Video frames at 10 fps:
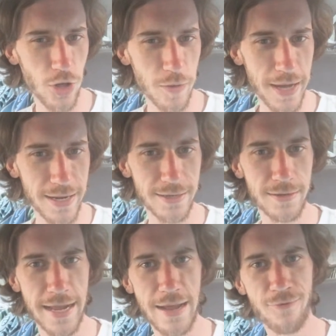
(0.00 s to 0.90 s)
clickbait
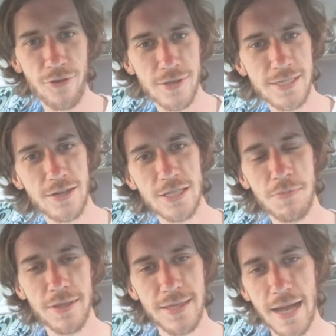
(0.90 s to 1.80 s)
name for the series,
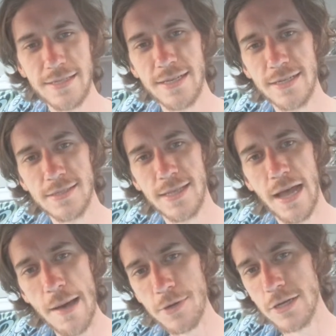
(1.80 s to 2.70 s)
but the idea is
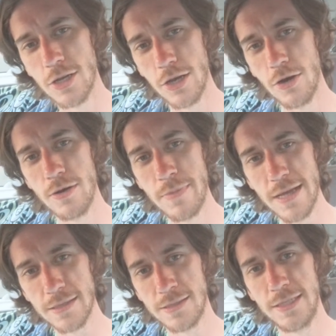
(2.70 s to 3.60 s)
that I'm going to go and
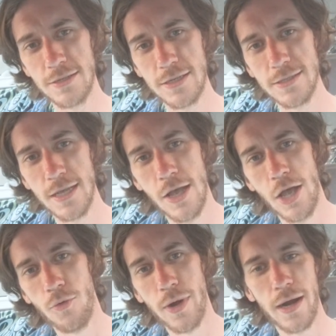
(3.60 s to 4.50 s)
make a series
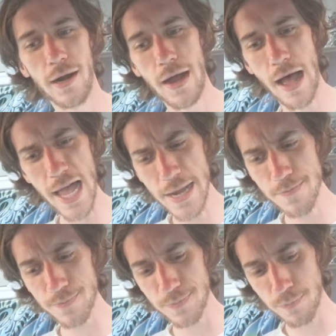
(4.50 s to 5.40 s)
where
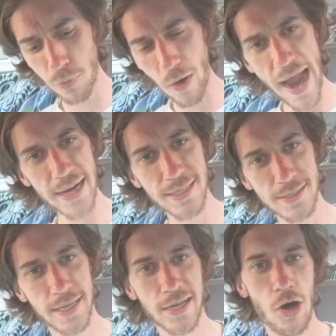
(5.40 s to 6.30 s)
I'm
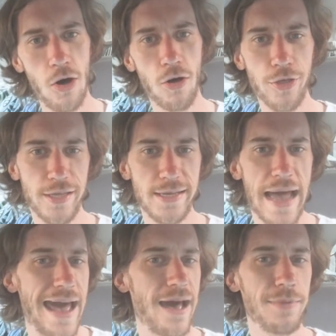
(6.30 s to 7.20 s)
practicing all the
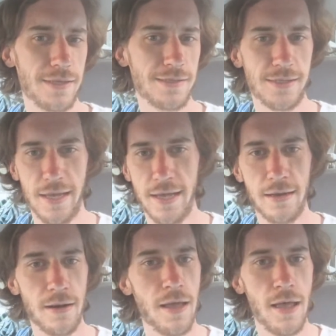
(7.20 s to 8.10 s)
habits
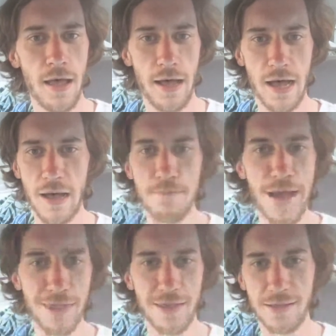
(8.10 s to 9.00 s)
and
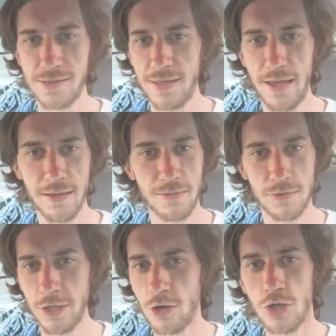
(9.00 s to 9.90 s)
methods that
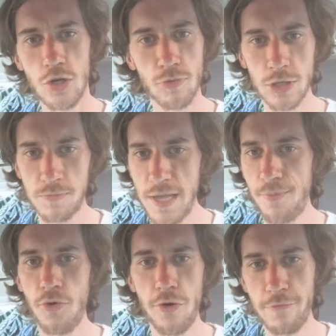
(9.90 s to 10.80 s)
numerous
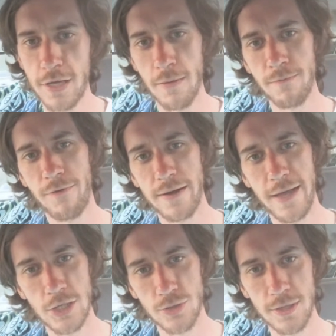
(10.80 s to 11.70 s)
people who have become
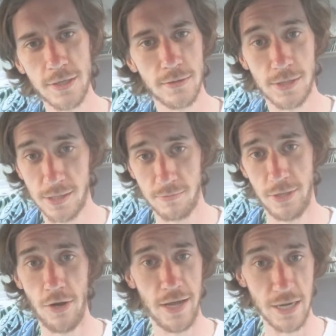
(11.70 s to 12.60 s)
financially
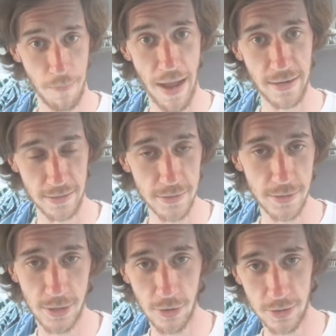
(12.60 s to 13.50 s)
independent,
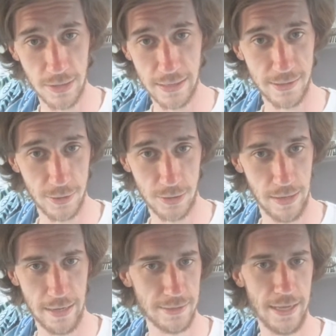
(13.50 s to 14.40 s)
so
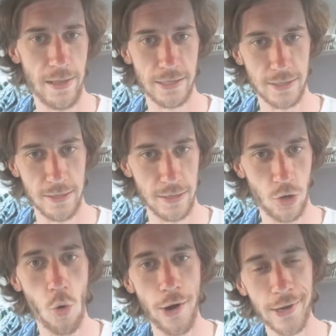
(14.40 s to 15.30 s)
as they like to
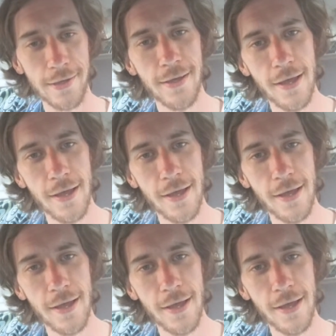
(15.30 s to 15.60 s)
coin it,